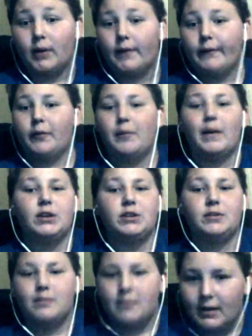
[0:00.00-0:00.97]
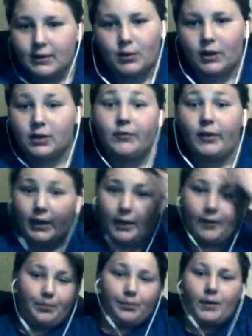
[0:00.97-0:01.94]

information must watch video.